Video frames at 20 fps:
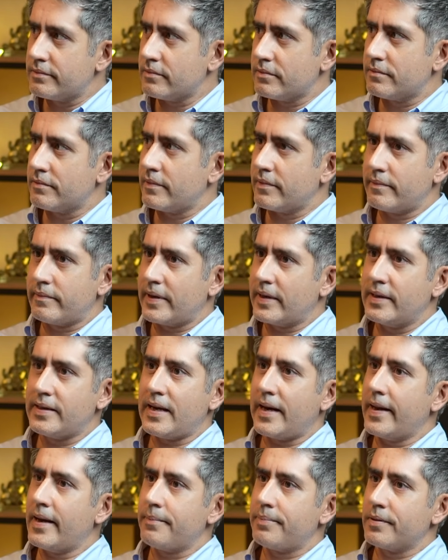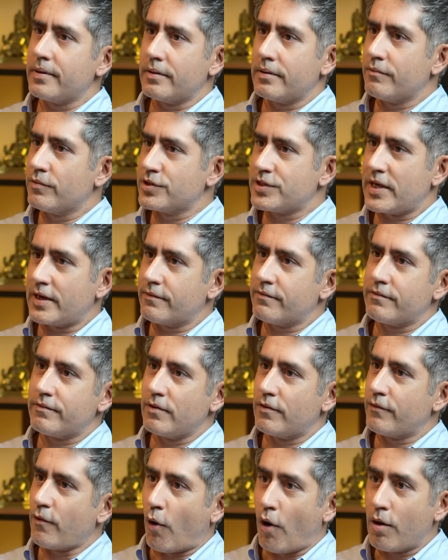when did that happen? Was
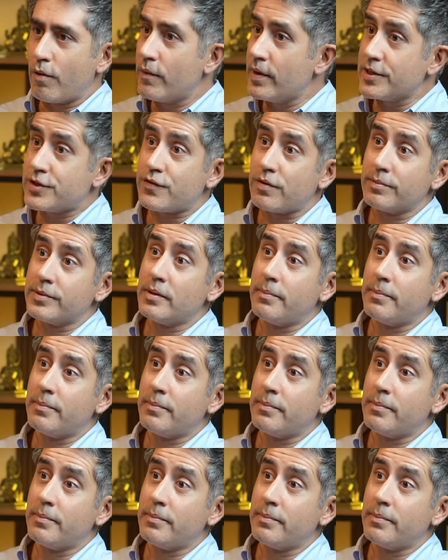that always from the